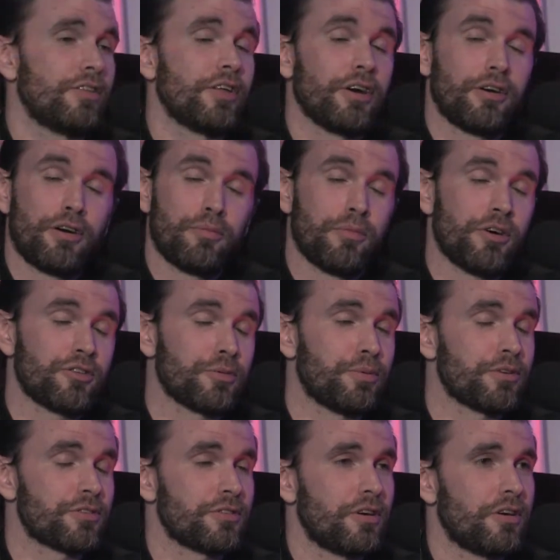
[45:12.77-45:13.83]
There are multiple
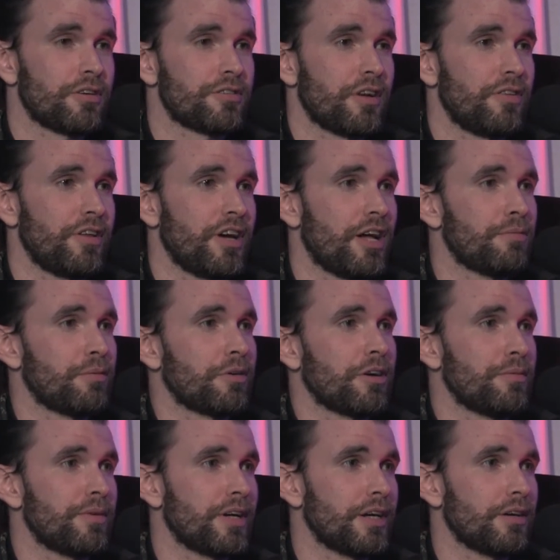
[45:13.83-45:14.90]
songs on the album
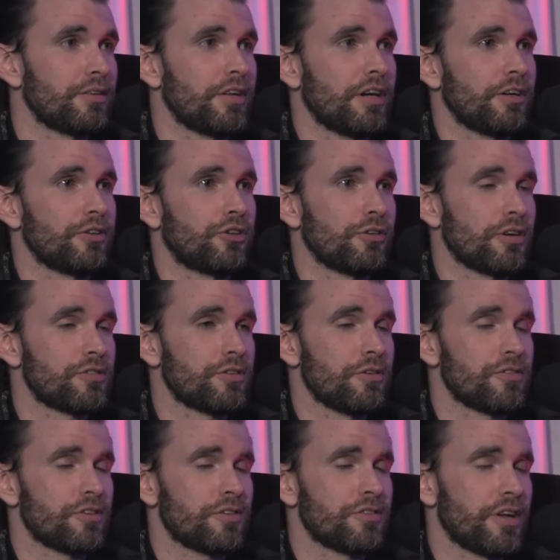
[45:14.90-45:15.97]
coming out that address
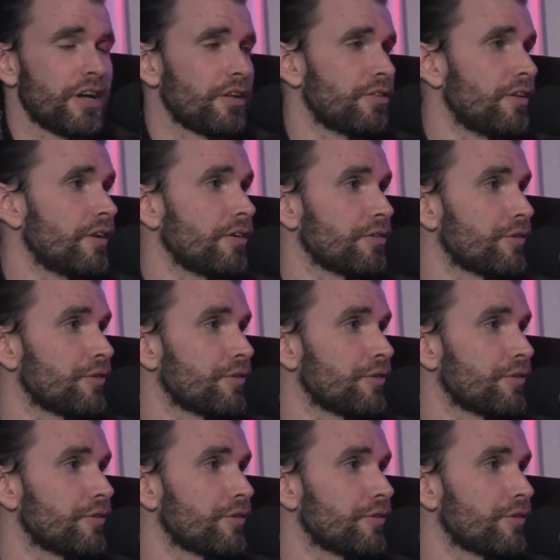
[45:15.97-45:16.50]
those exact things.